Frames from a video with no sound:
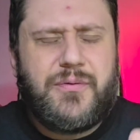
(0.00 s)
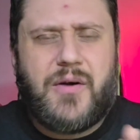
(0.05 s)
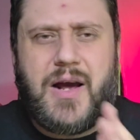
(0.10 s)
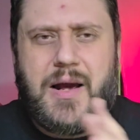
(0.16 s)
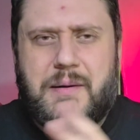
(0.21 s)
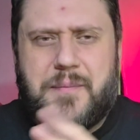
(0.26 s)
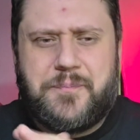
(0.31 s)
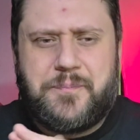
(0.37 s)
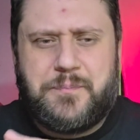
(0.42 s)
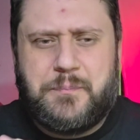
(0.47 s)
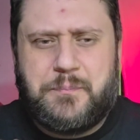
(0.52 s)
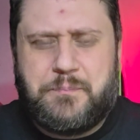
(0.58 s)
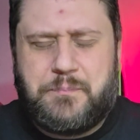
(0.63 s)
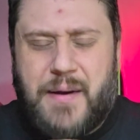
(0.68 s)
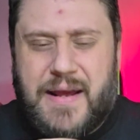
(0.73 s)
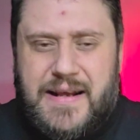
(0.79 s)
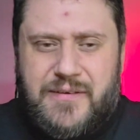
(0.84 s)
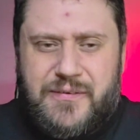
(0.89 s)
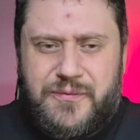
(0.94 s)

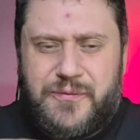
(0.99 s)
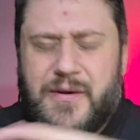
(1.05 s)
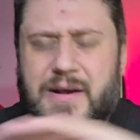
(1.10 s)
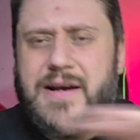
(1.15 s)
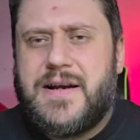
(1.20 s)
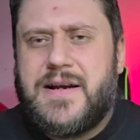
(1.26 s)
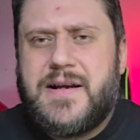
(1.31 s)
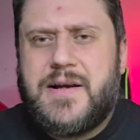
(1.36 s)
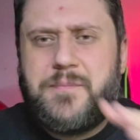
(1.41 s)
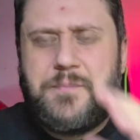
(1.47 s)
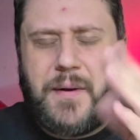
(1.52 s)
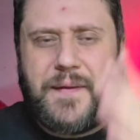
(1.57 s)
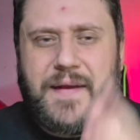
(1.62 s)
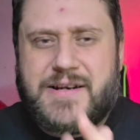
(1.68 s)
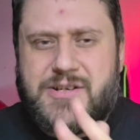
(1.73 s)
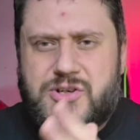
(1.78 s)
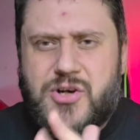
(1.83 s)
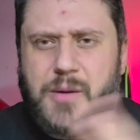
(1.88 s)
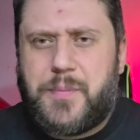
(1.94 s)
but
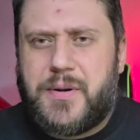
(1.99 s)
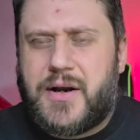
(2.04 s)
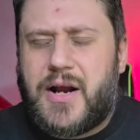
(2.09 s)
they chop